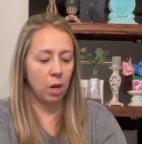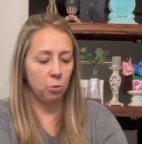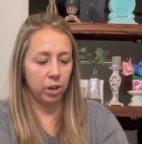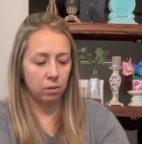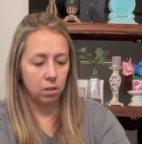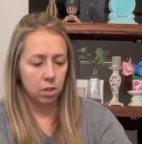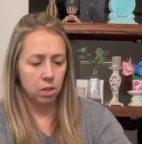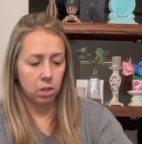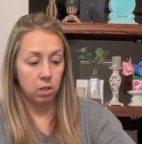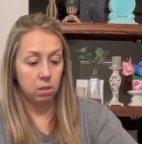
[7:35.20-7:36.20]
I will.
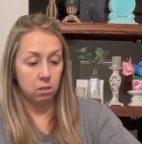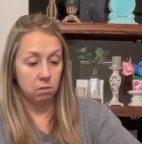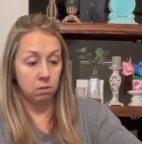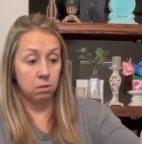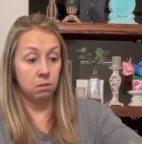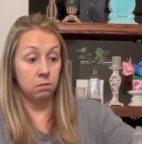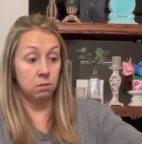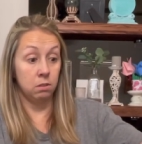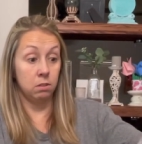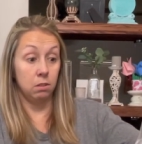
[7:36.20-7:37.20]
No.
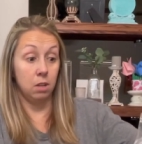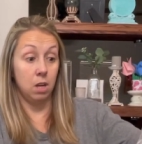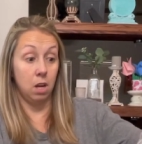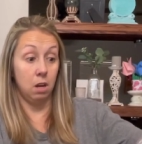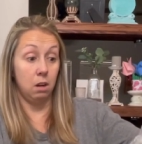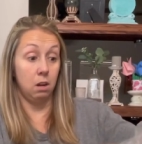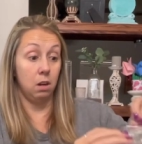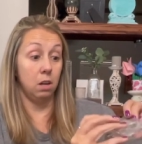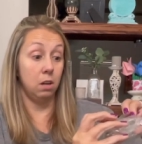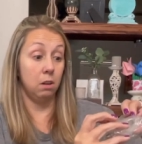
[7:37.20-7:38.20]

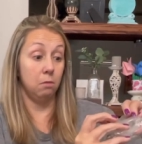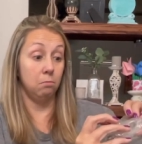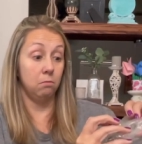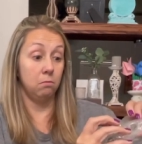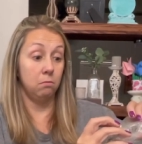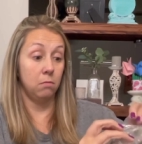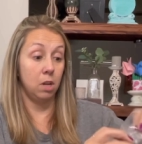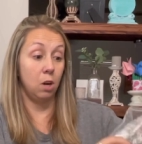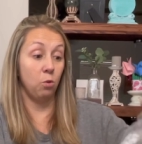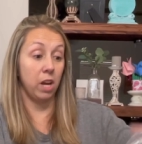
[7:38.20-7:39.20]
Um. We don't
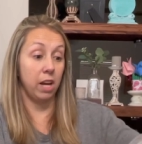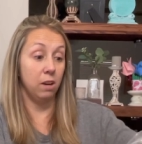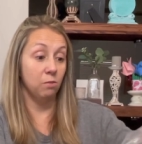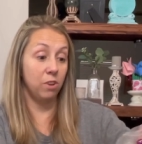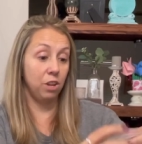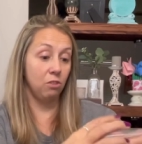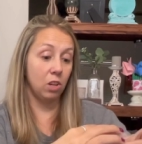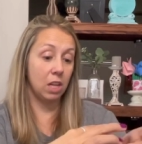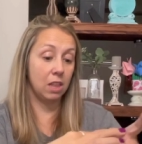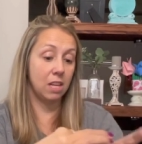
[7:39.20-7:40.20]
Okay. Edit. When you
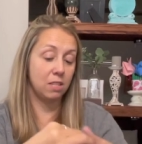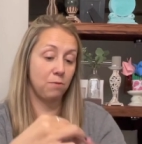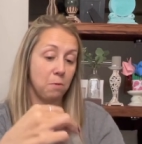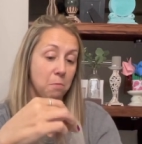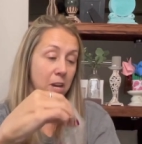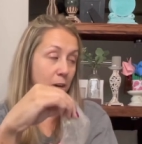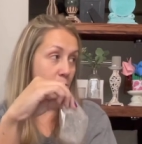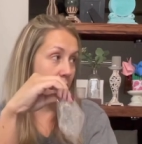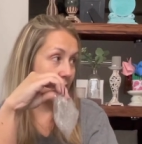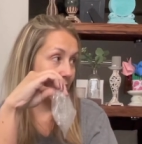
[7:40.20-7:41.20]
look at this from the back,
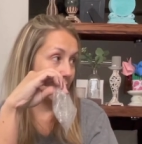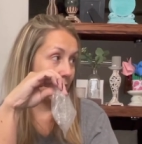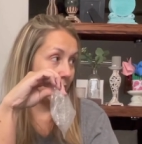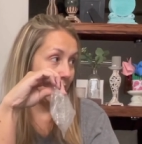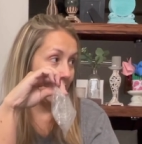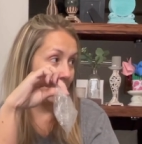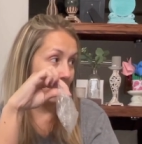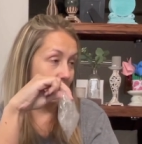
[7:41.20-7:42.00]
what does it look like?